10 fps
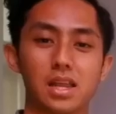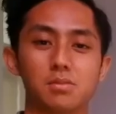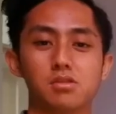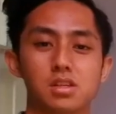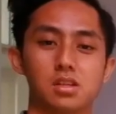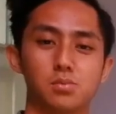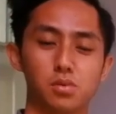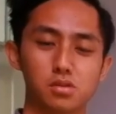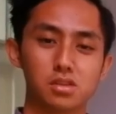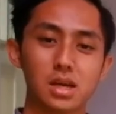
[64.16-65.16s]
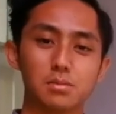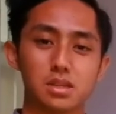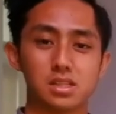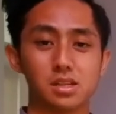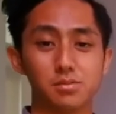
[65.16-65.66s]
and a model. The
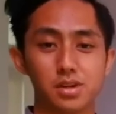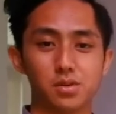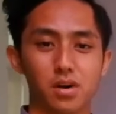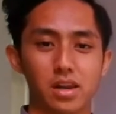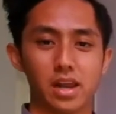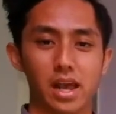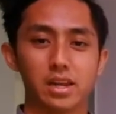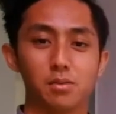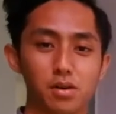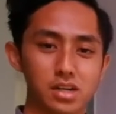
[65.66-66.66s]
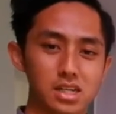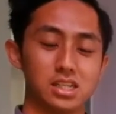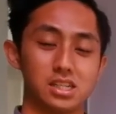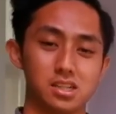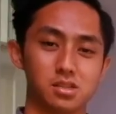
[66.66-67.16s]
prototype is the bigger one, and the model
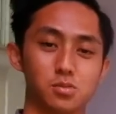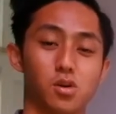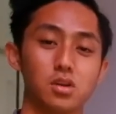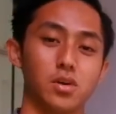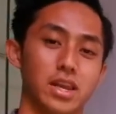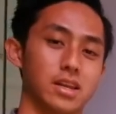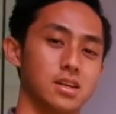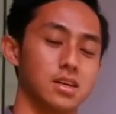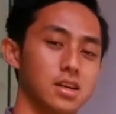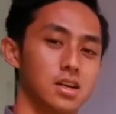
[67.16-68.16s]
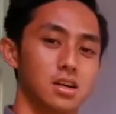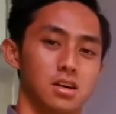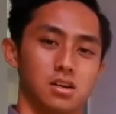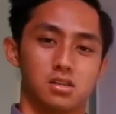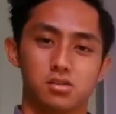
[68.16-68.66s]
is the smaller one.
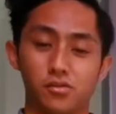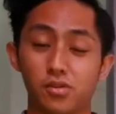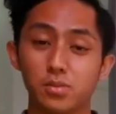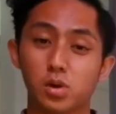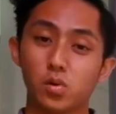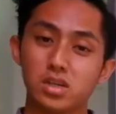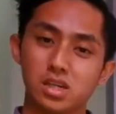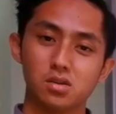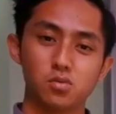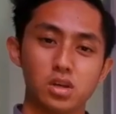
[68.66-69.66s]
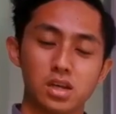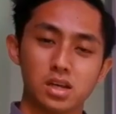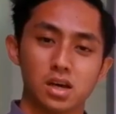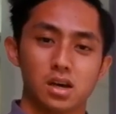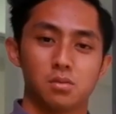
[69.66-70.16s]
So from the question,
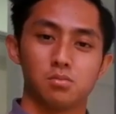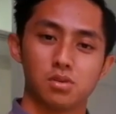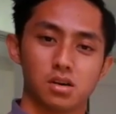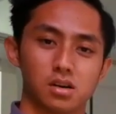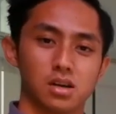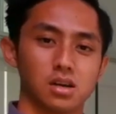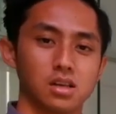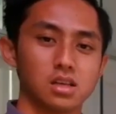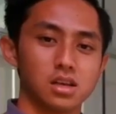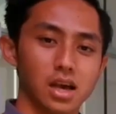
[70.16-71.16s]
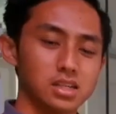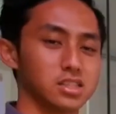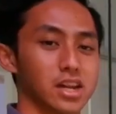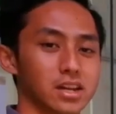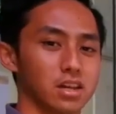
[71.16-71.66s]
we
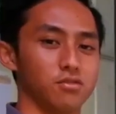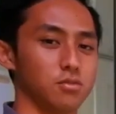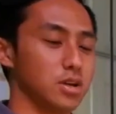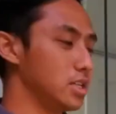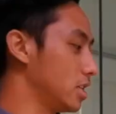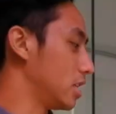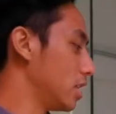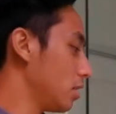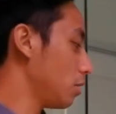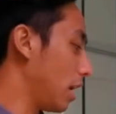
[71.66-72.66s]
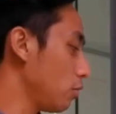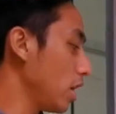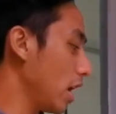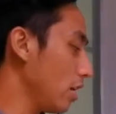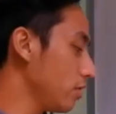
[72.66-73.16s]
extract the information, and
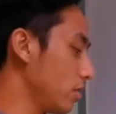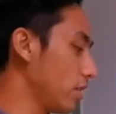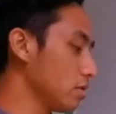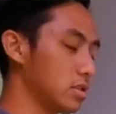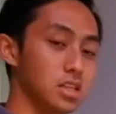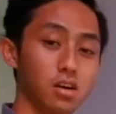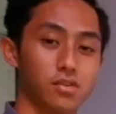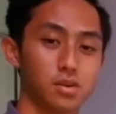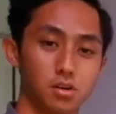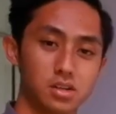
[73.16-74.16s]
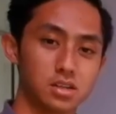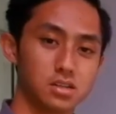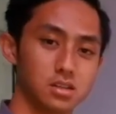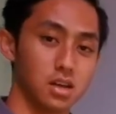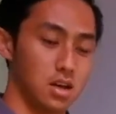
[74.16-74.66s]
we have the velocity of the
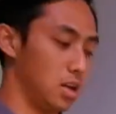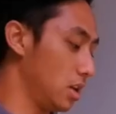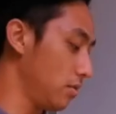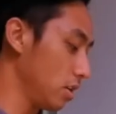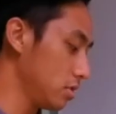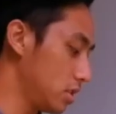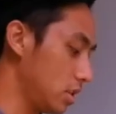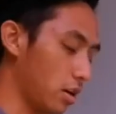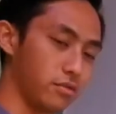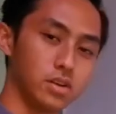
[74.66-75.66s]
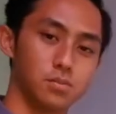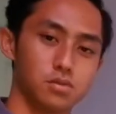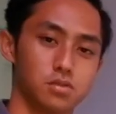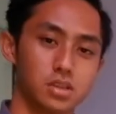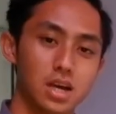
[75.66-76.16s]
model, the velocity of the
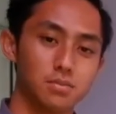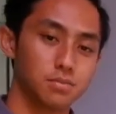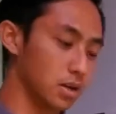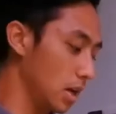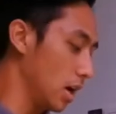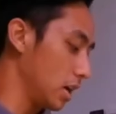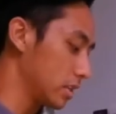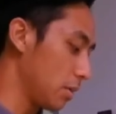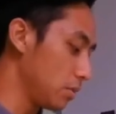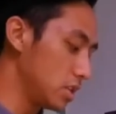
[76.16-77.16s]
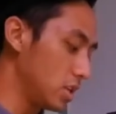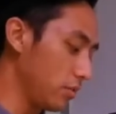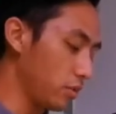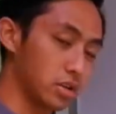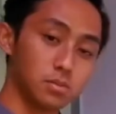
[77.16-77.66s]
prototype, temperature
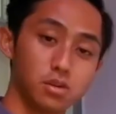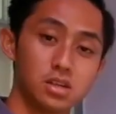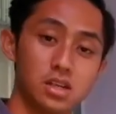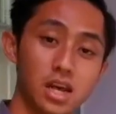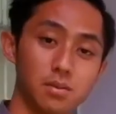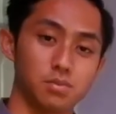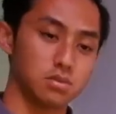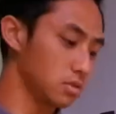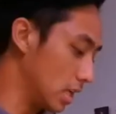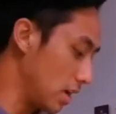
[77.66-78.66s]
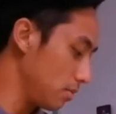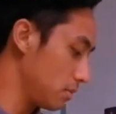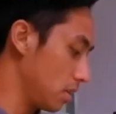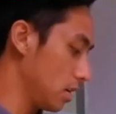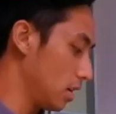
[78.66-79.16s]
for the model and prototype,